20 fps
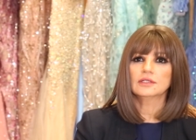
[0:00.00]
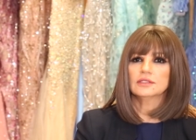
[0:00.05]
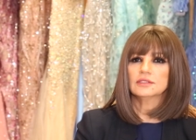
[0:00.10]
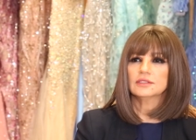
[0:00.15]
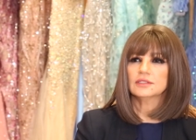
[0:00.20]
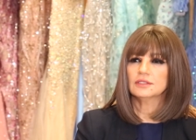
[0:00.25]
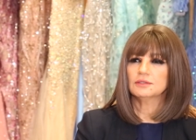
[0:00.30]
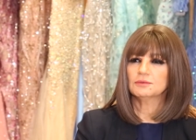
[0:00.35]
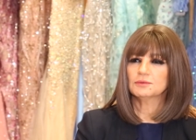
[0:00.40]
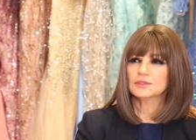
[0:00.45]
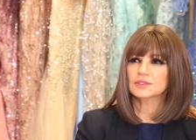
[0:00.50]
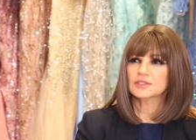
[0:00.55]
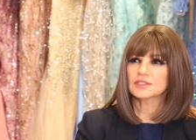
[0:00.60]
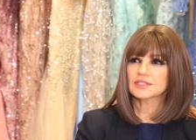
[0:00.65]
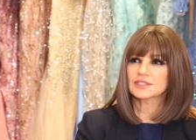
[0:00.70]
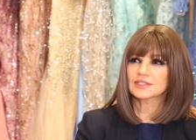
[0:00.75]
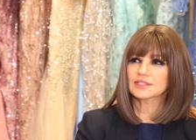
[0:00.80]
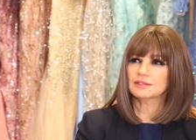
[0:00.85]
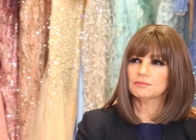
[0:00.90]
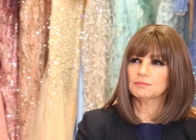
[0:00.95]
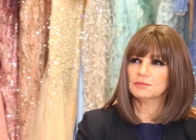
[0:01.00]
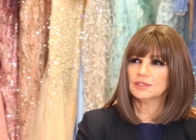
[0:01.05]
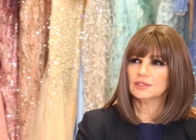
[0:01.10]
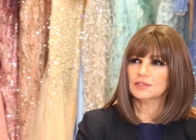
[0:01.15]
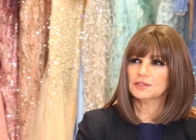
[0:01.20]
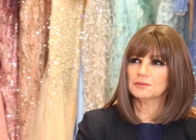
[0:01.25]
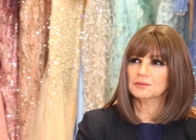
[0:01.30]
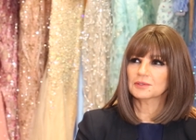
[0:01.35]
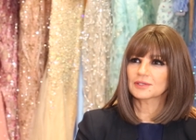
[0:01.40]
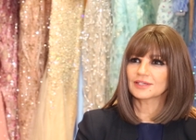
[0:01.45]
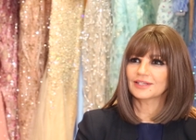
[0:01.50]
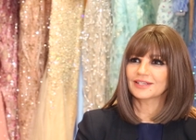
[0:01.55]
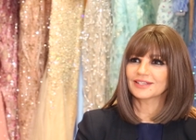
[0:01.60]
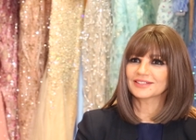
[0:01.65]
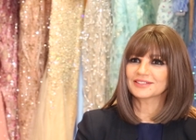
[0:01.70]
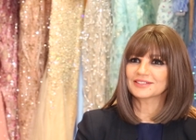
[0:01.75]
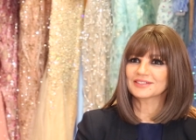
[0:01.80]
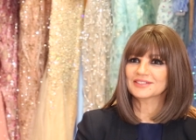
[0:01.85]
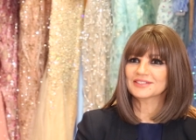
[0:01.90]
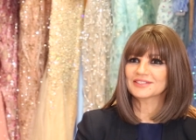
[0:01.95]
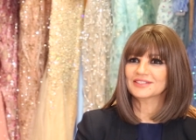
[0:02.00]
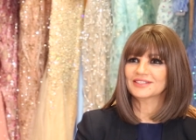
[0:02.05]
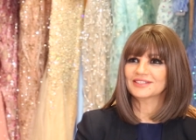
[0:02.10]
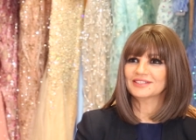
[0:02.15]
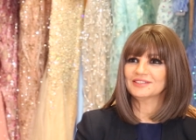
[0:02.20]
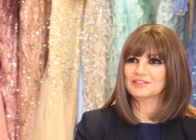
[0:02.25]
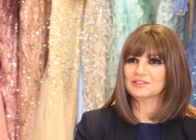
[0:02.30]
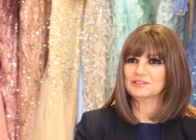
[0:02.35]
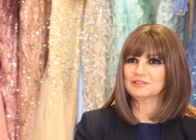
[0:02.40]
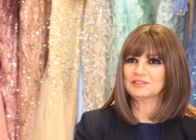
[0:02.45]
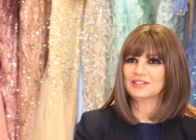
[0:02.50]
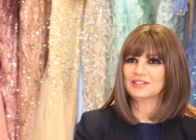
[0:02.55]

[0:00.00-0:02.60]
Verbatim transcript: she would just give me a look like this, and you know,